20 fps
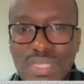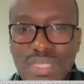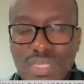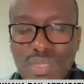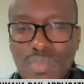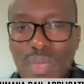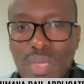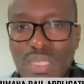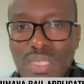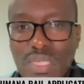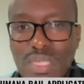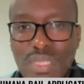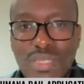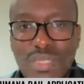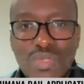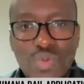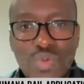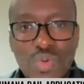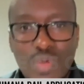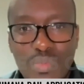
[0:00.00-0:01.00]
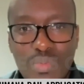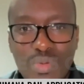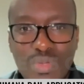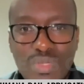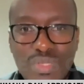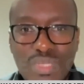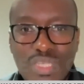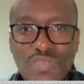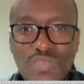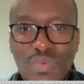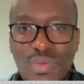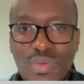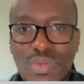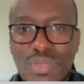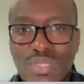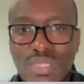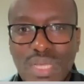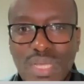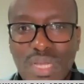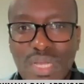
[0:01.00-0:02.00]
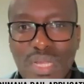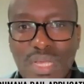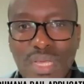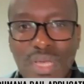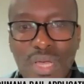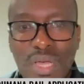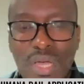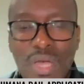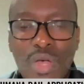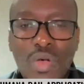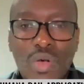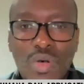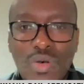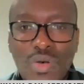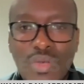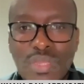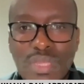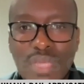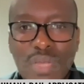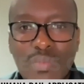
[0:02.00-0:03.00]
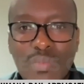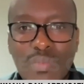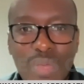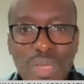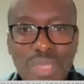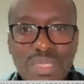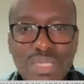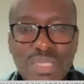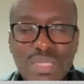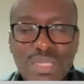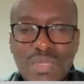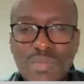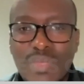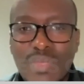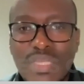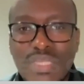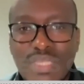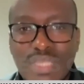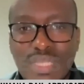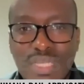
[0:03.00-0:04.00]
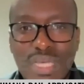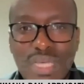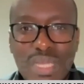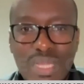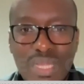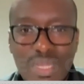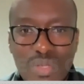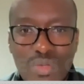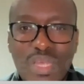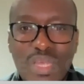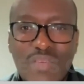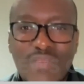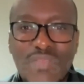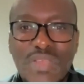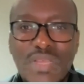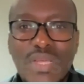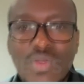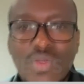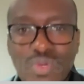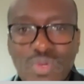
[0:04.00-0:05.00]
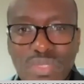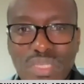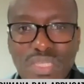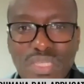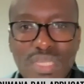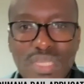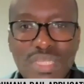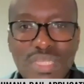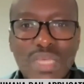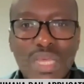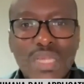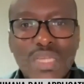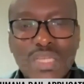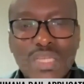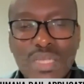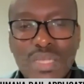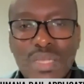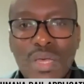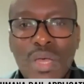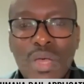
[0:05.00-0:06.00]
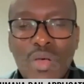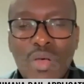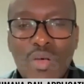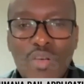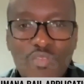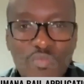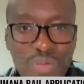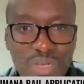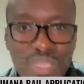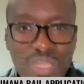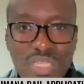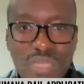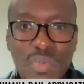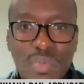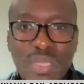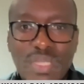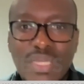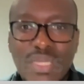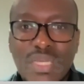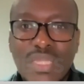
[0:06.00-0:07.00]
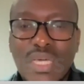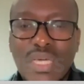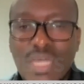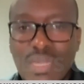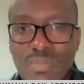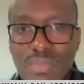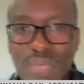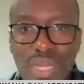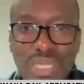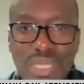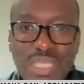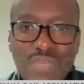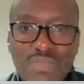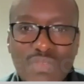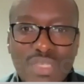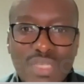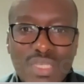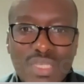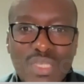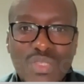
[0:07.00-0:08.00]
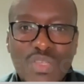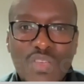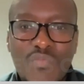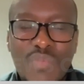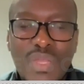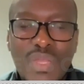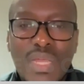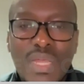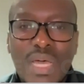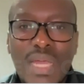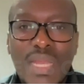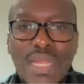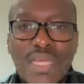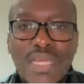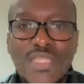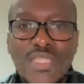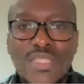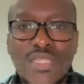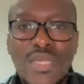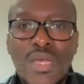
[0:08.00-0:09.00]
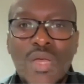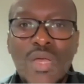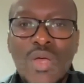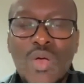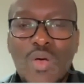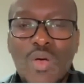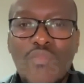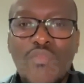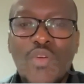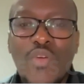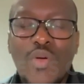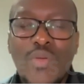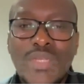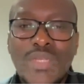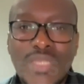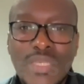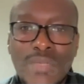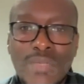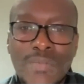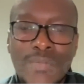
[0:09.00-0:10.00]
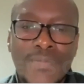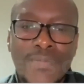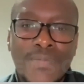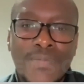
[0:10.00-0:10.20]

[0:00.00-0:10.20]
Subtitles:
participate in this whole process voluntarily. On that basis, it means that I did not have the requisite intention of participating in the criminal activities that have been alleged of committing.